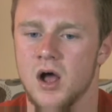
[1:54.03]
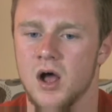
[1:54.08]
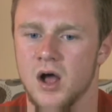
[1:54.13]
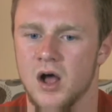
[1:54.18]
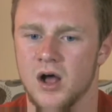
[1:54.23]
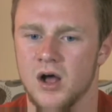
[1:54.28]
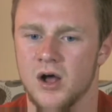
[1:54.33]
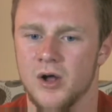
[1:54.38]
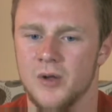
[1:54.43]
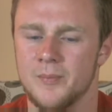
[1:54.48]

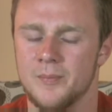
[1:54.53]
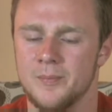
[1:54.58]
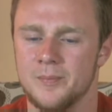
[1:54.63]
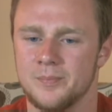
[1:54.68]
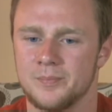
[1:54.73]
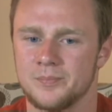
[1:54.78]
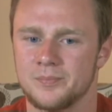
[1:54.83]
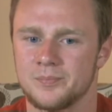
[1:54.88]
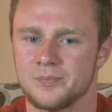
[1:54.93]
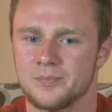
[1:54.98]

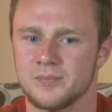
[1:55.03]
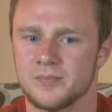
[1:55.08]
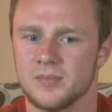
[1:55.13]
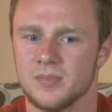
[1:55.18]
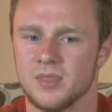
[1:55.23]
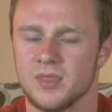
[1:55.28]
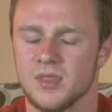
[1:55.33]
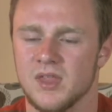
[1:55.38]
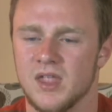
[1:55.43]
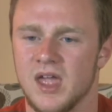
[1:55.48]

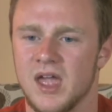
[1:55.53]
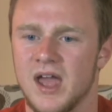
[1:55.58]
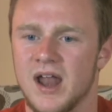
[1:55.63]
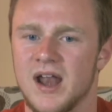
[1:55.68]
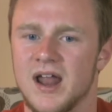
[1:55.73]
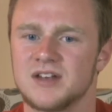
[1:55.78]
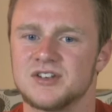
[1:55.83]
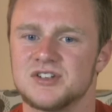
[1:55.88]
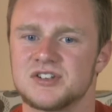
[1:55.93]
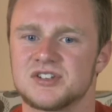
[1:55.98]

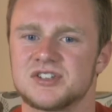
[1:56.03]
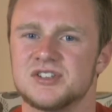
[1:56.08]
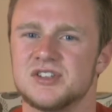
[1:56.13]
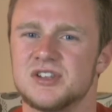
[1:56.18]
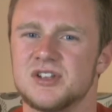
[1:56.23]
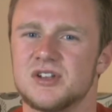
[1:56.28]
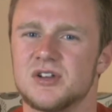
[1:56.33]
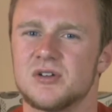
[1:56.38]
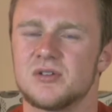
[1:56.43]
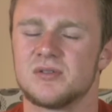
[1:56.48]
And I just
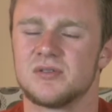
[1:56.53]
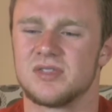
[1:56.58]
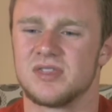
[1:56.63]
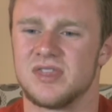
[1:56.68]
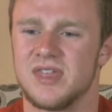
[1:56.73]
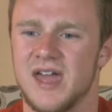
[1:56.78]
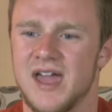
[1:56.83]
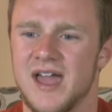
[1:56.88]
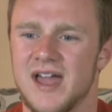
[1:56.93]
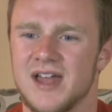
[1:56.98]
knew
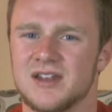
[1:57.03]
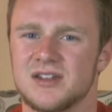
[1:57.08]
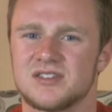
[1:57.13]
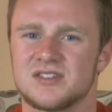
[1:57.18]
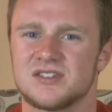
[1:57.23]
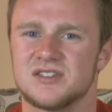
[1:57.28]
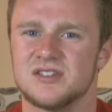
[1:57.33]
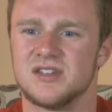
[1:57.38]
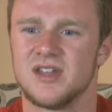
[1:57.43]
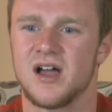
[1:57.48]

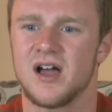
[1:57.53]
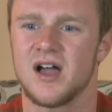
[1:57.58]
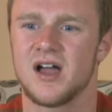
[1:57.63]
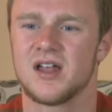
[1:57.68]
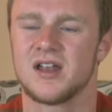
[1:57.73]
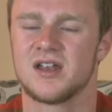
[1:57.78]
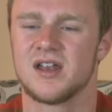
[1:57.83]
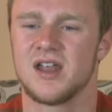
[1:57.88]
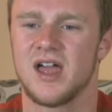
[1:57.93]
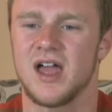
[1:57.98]
that's
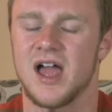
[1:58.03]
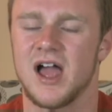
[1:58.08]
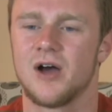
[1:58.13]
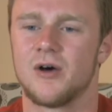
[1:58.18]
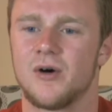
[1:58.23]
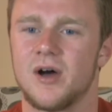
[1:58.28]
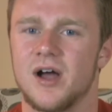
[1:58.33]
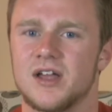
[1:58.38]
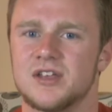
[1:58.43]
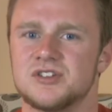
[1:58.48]
not
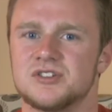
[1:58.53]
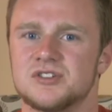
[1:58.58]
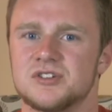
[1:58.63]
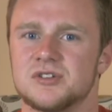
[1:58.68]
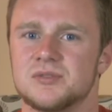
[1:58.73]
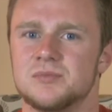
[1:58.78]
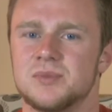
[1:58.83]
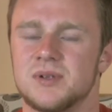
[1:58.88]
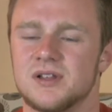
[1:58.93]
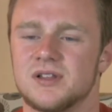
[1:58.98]
how I
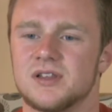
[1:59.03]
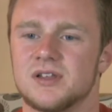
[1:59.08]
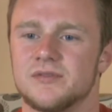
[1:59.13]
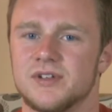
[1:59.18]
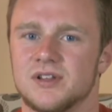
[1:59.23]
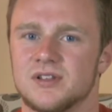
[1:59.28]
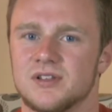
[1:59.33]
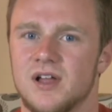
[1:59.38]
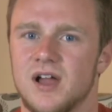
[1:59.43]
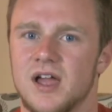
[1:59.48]
should be
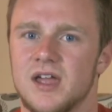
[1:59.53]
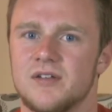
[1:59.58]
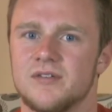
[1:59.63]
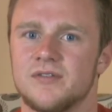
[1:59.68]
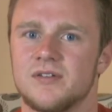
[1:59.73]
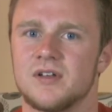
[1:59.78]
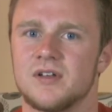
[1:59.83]
living life.